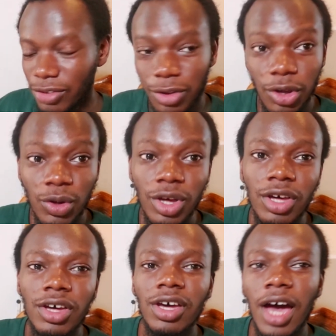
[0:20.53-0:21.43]
So
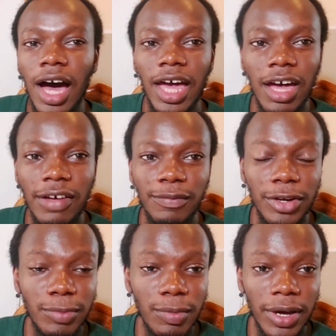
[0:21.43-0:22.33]
I have a
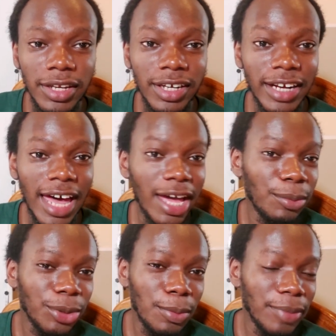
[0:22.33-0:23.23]
bit of a mind that I
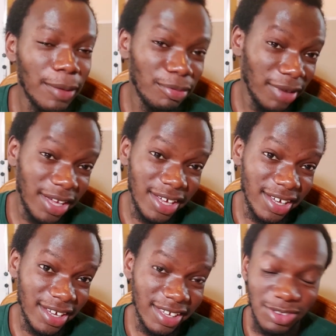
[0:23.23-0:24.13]
am not barbing my
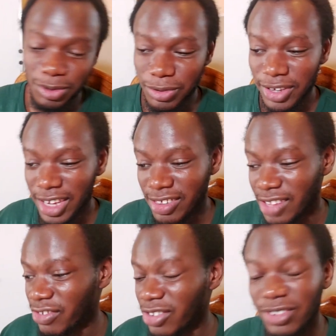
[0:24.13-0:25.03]
hair, so you guys
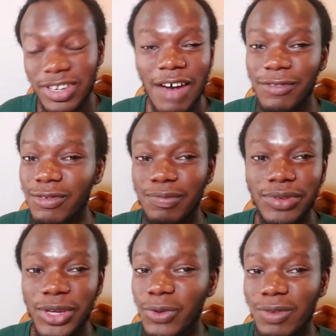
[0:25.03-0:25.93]
are just gonna have to
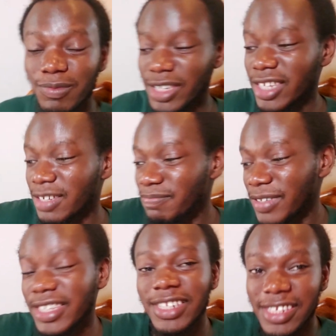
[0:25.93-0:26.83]
bear with me
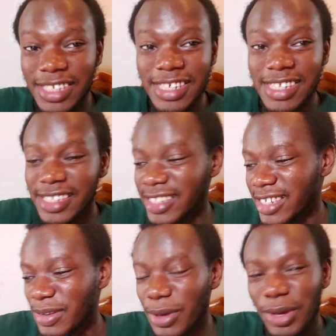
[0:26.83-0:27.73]
being this